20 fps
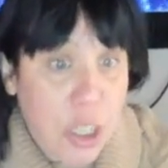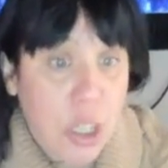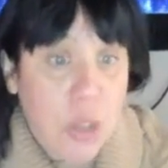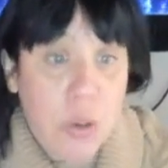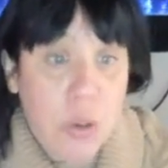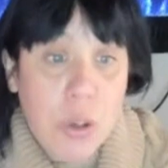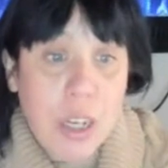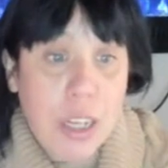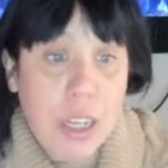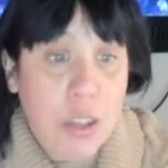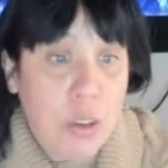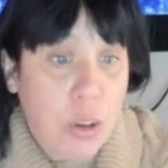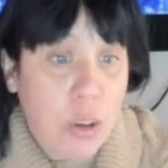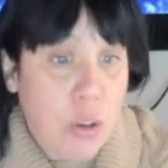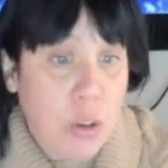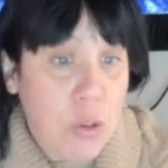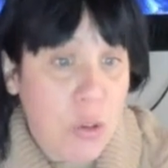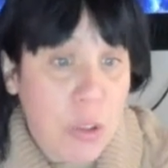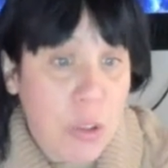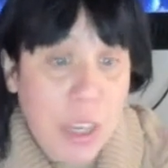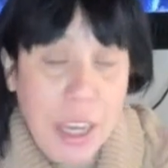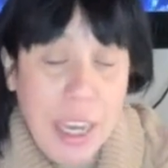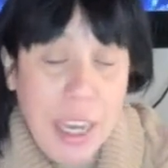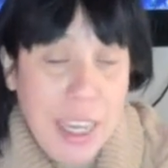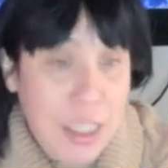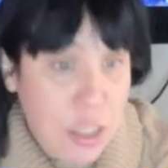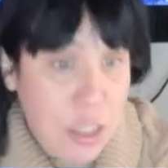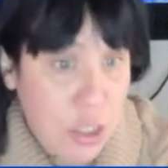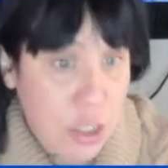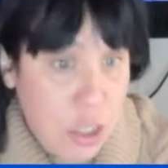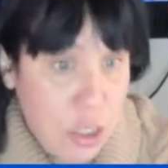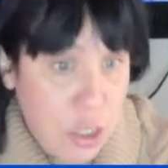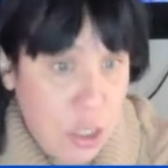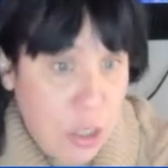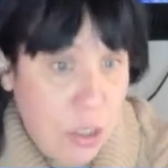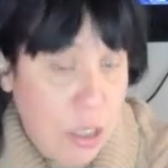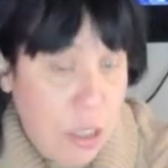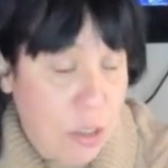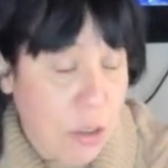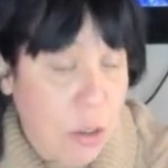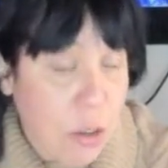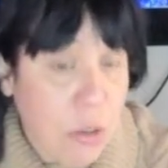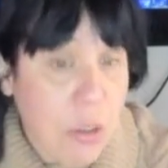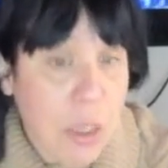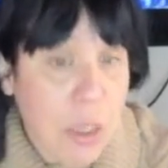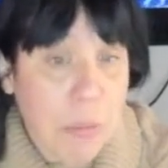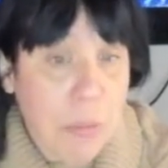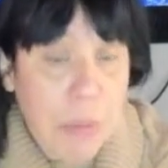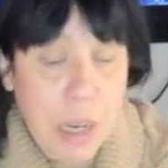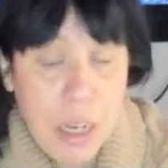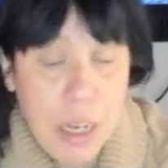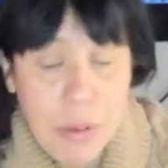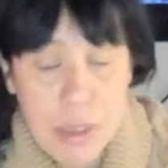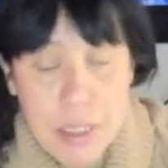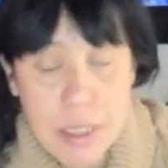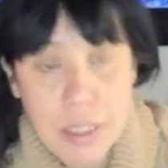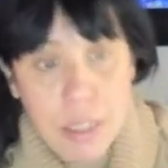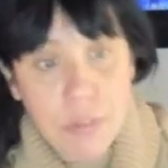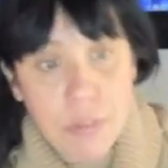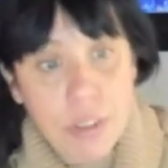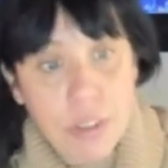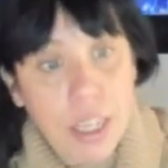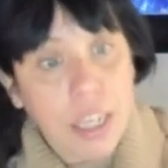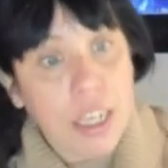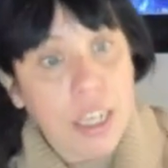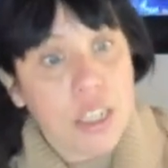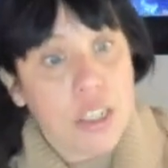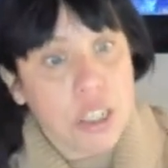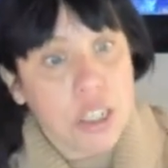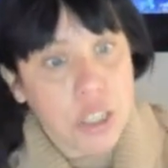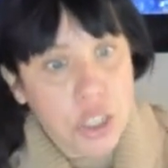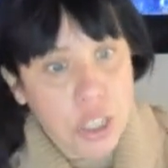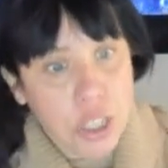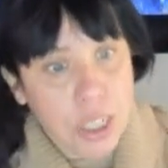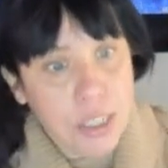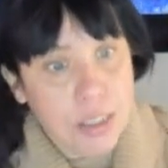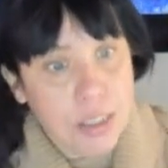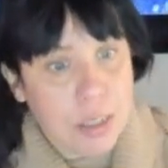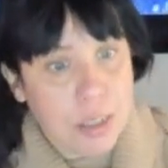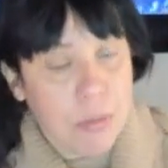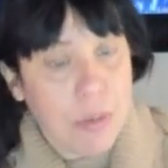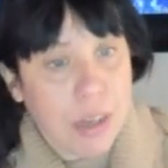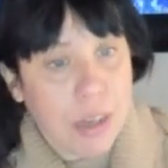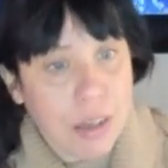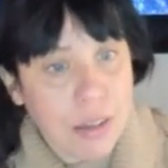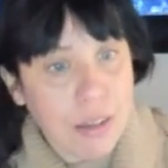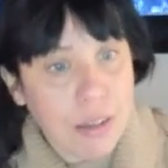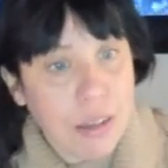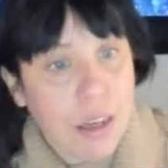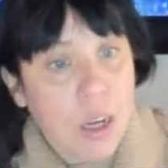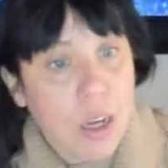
you can talk to the head teacher, you can talk to the parents if they can just shed some light